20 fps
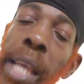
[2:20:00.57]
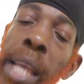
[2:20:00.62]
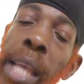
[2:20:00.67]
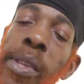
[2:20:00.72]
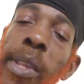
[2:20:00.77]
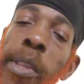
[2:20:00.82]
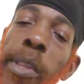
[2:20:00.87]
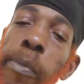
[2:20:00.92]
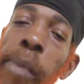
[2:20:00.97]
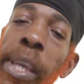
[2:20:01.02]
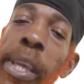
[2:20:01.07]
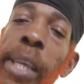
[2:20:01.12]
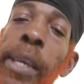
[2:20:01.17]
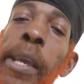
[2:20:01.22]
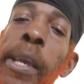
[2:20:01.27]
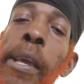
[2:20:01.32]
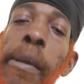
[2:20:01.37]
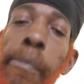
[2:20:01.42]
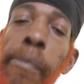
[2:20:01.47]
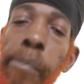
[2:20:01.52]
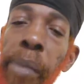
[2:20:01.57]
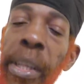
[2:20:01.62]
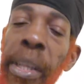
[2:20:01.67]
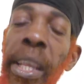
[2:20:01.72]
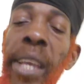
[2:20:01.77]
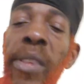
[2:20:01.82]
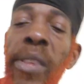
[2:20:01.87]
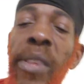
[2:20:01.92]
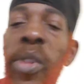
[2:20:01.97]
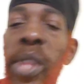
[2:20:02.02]
just make.
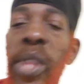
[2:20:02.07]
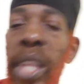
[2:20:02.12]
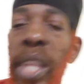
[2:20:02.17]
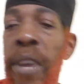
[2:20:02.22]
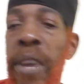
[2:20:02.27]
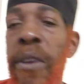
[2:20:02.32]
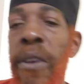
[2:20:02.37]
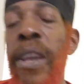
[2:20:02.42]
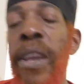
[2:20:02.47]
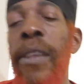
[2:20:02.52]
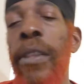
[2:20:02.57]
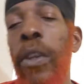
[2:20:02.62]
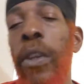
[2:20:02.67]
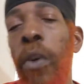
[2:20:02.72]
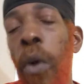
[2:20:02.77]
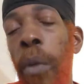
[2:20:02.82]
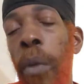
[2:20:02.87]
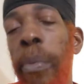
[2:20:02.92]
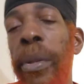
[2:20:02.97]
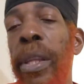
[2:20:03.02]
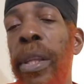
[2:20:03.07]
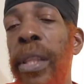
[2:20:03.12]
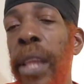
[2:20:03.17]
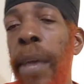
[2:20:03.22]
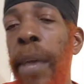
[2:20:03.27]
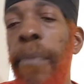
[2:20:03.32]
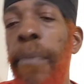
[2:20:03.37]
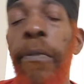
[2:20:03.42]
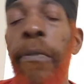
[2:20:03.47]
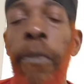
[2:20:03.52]
But it's there in a couple
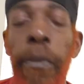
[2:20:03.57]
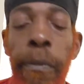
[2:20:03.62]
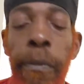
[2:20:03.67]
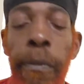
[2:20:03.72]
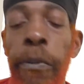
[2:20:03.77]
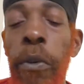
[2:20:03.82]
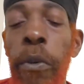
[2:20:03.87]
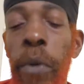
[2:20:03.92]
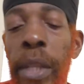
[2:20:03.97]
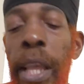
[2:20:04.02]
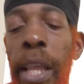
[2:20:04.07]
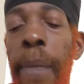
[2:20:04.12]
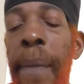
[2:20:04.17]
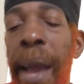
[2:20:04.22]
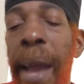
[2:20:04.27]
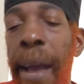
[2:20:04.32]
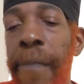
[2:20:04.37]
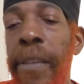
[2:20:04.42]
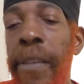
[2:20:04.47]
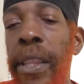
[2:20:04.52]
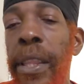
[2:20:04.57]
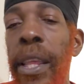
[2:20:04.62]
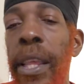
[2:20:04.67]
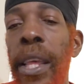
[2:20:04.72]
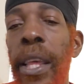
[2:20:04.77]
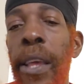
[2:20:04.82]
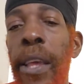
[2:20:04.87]
of them. Few of them have it.